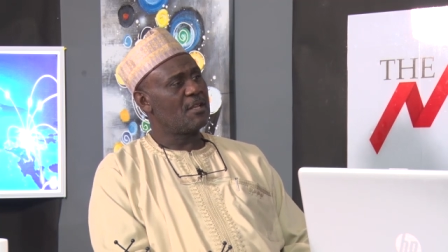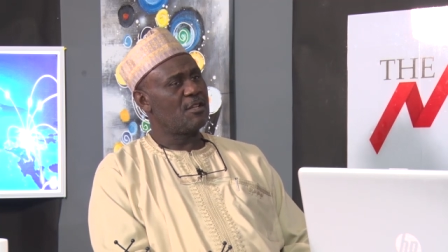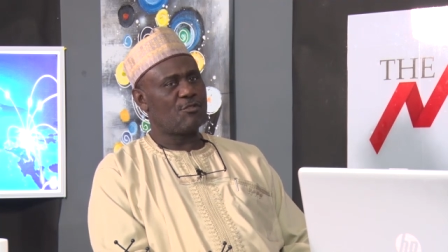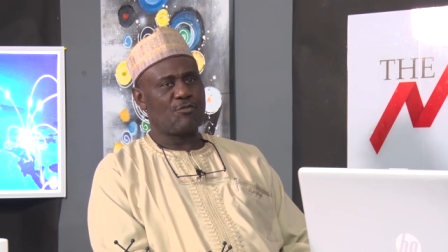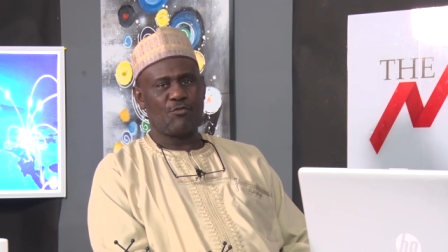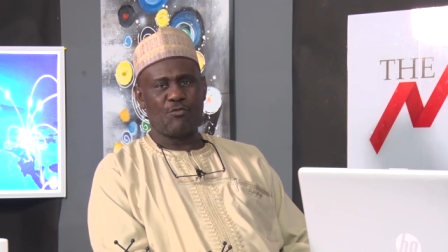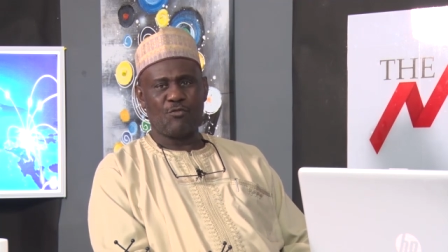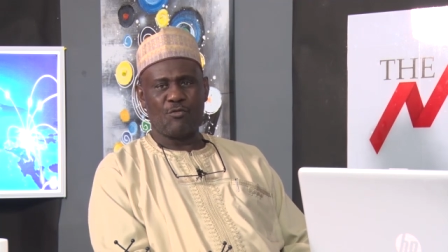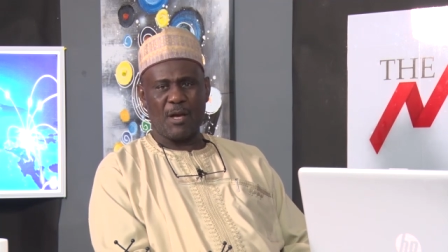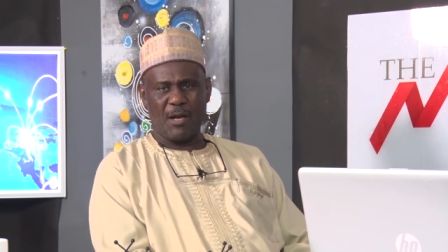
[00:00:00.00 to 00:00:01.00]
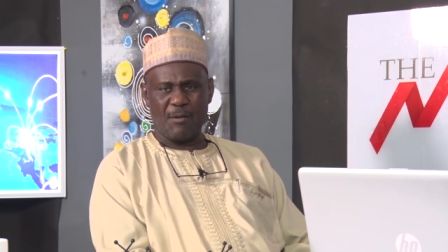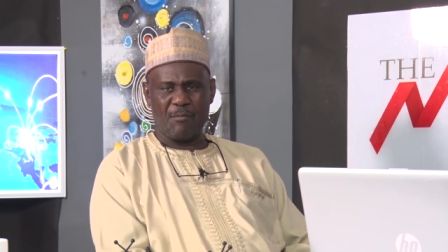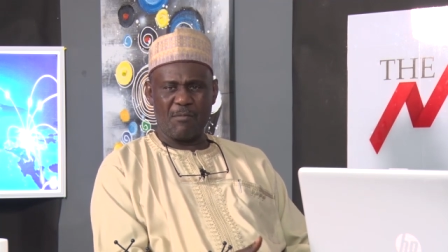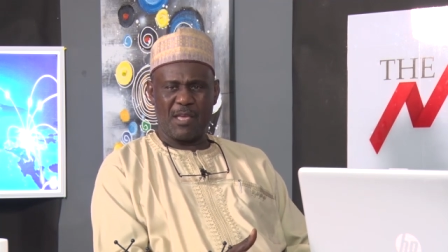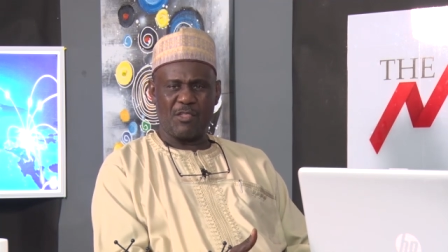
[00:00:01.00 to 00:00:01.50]
is to
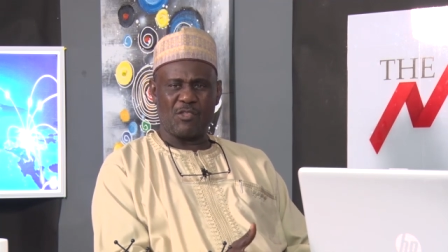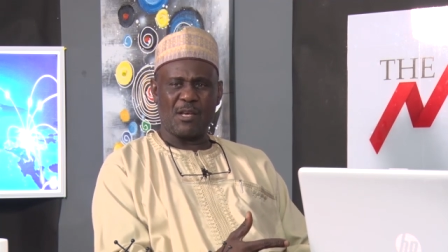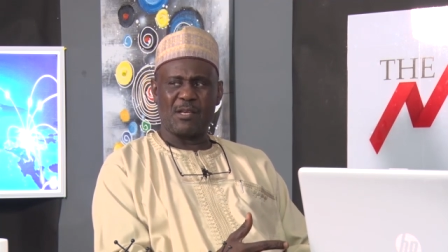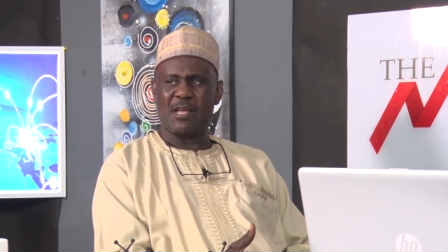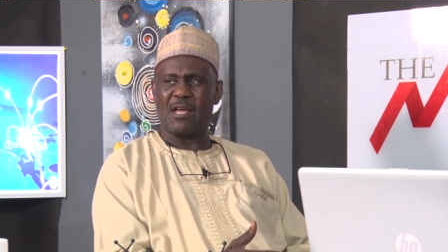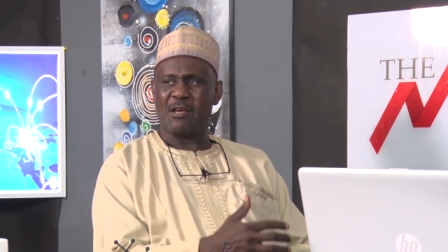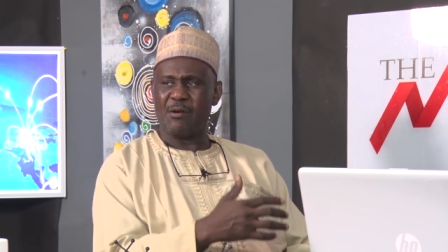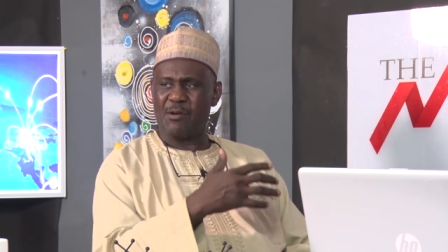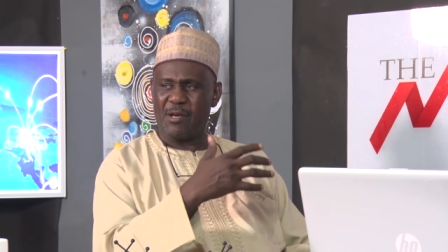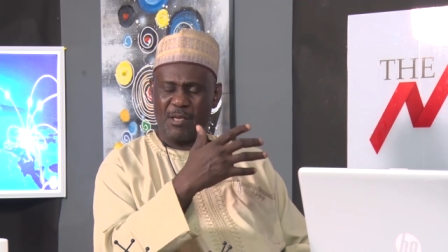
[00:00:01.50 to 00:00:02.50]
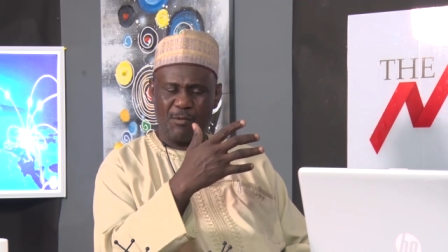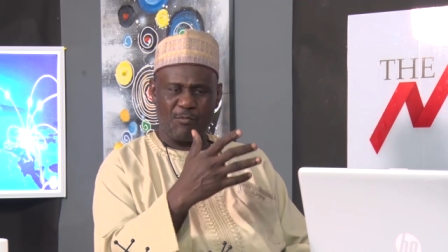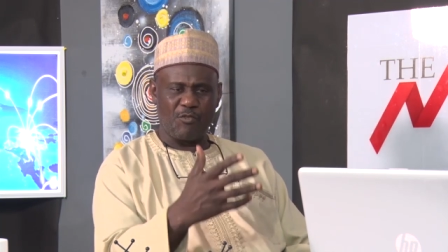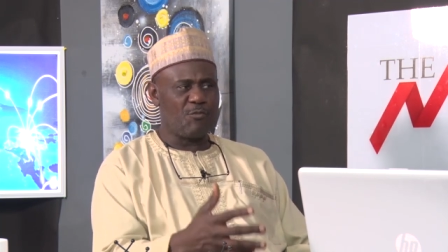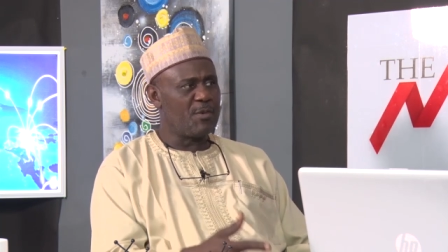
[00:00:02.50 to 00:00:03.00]
um, engender uh,
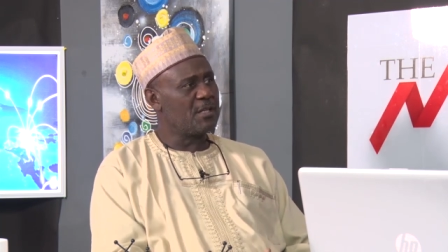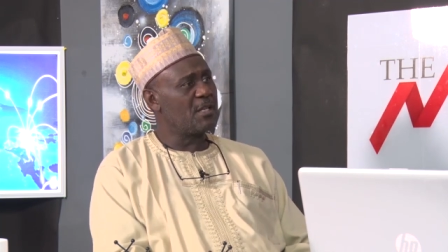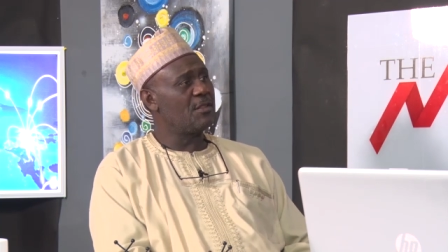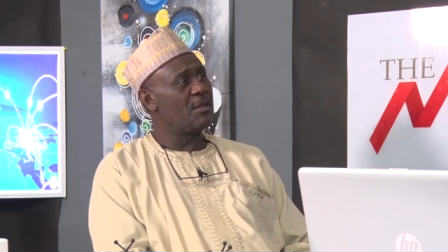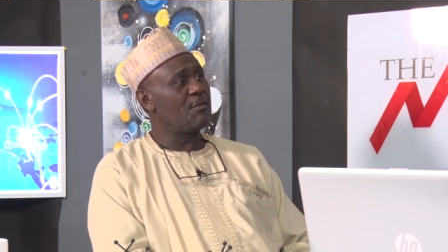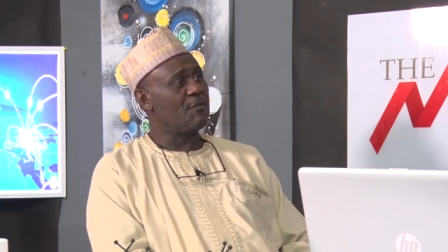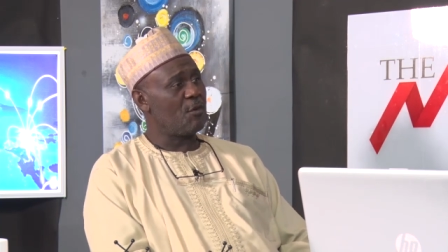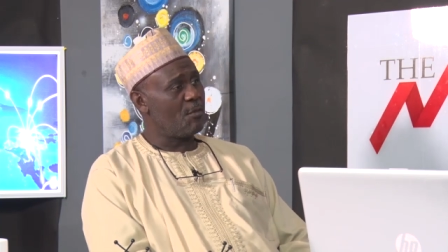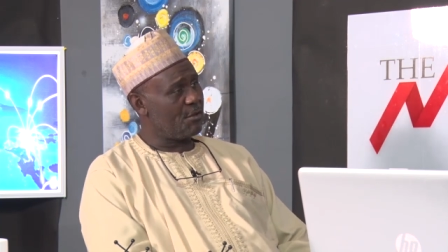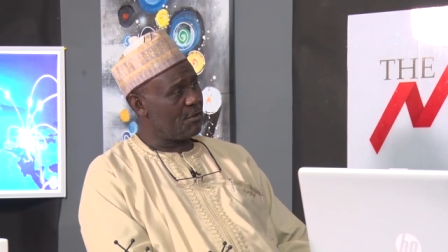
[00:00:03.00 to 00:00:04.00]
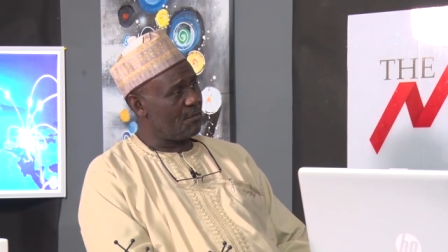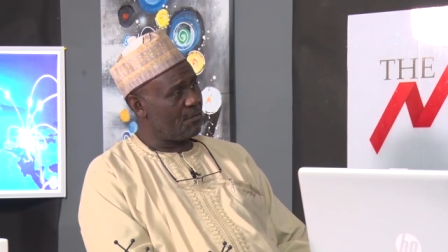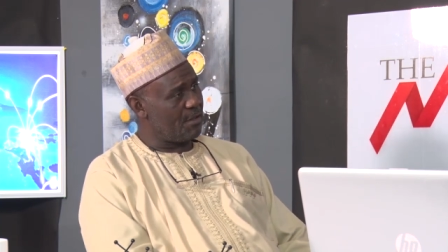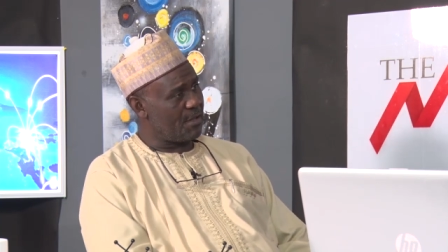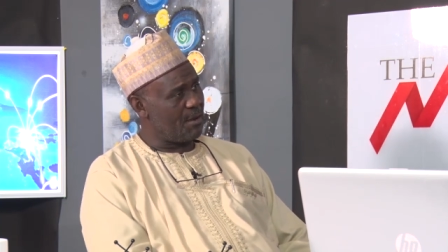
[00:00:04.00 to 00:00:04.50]
improvement in the performance of
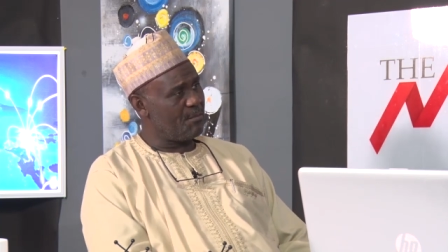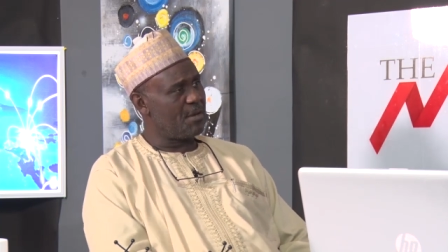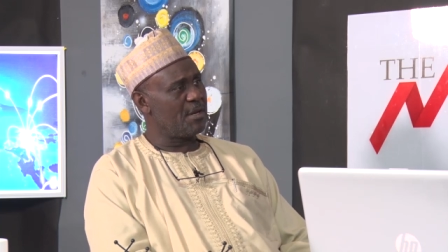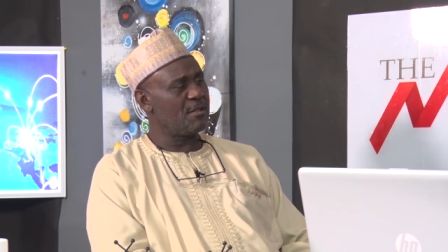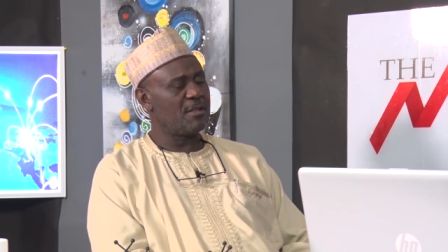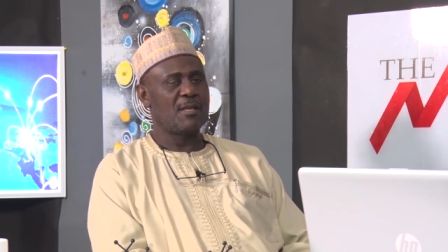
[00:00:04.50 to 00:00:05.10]
these companies,